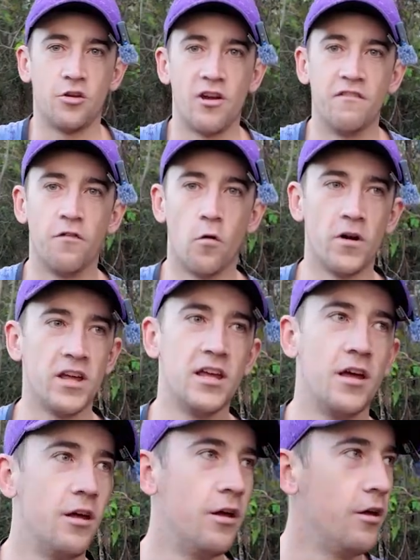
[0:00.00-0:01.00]
340,
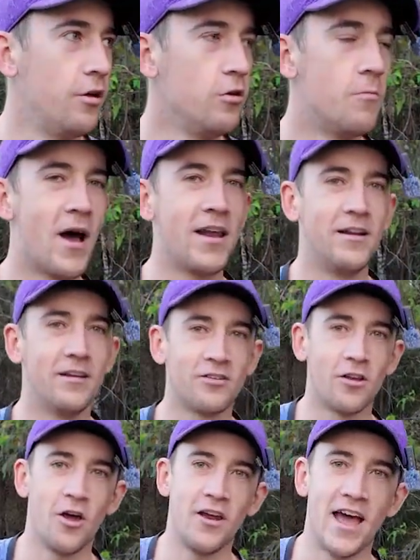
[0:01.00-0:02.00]
you might need to
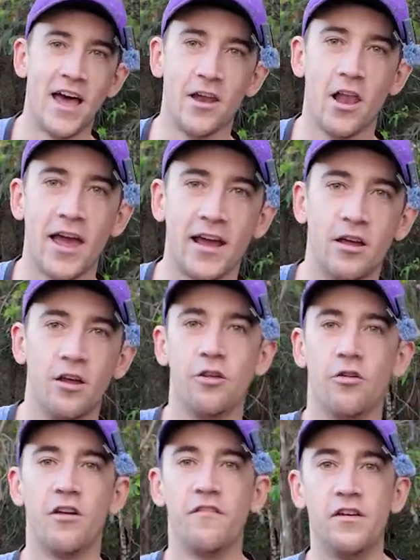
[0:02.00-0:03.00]
slow down to like
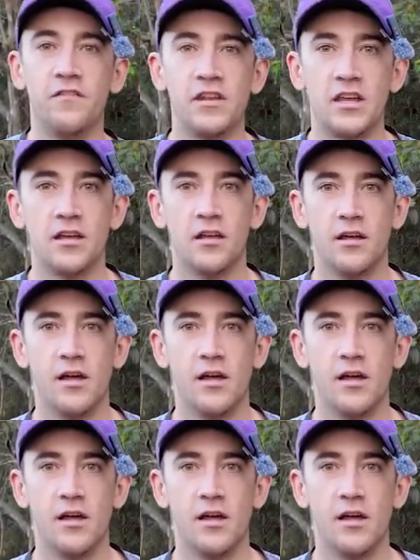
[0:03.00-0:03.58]
350